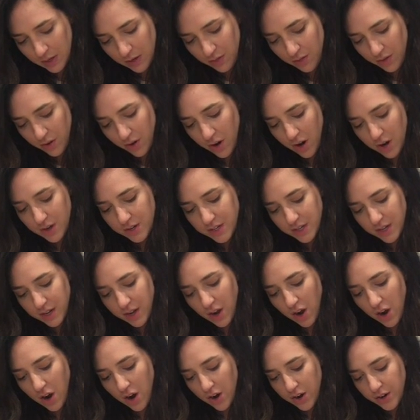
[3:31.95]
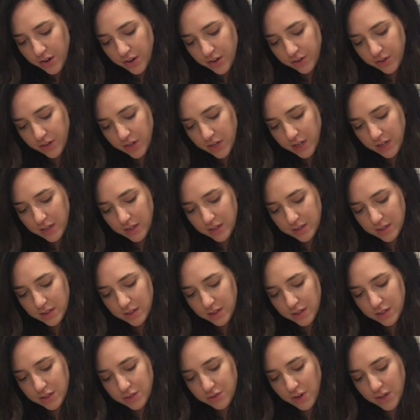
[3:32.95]
There aren't any hard ingredients in
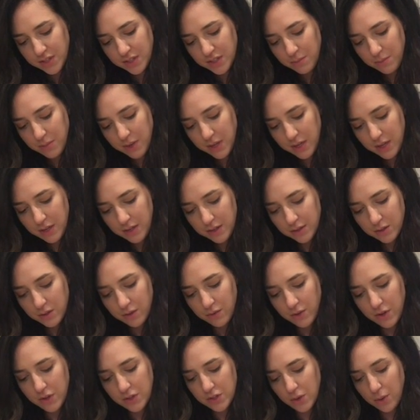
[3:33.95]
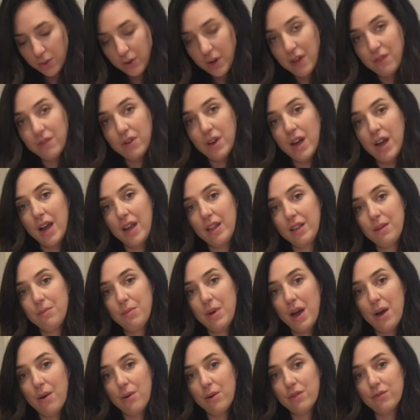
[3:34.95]
this recipe, so if you don't have a highly
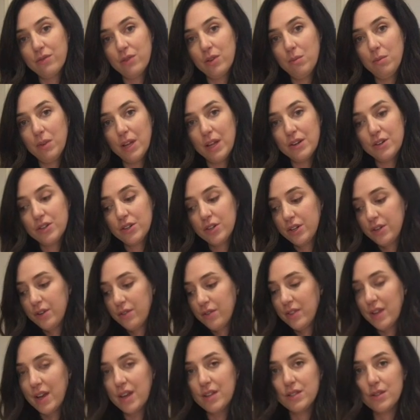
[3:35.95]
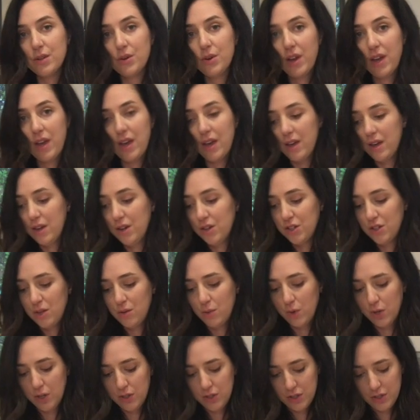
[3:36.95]
powerful blender, that's okay. It should
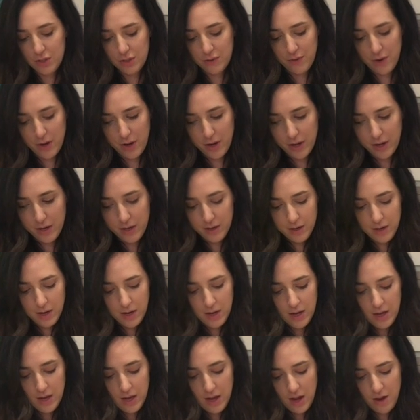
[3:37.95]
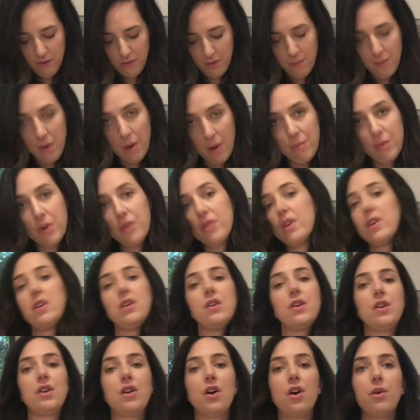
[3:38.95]
work just fine. And remember that you
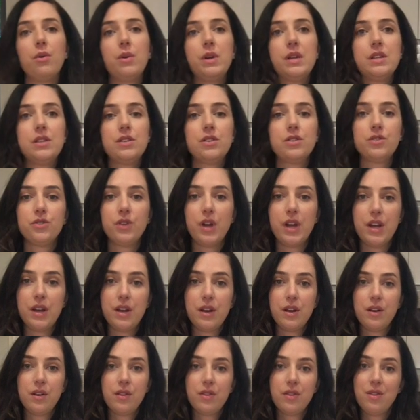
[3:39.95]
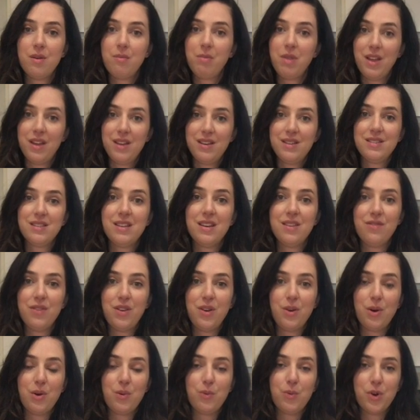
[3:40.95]
can always strain the blend if
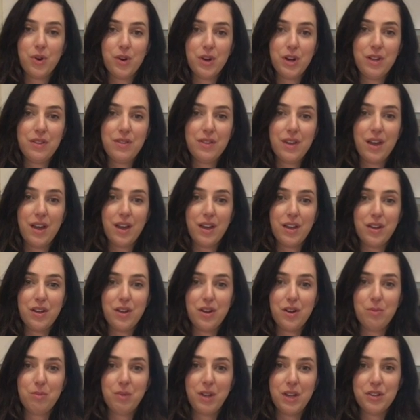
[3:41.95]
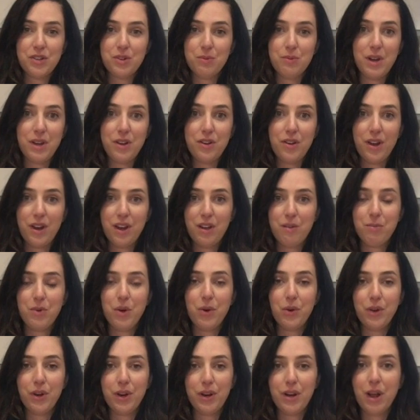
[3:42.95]
you're worried that your blender might not have
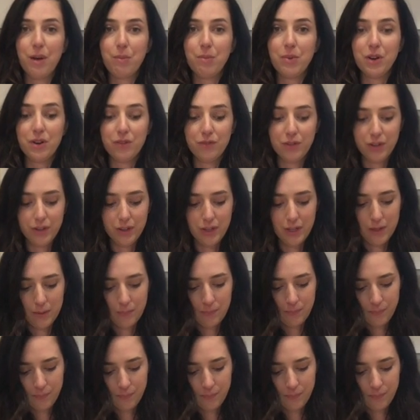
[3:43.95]
broken it up perfectly.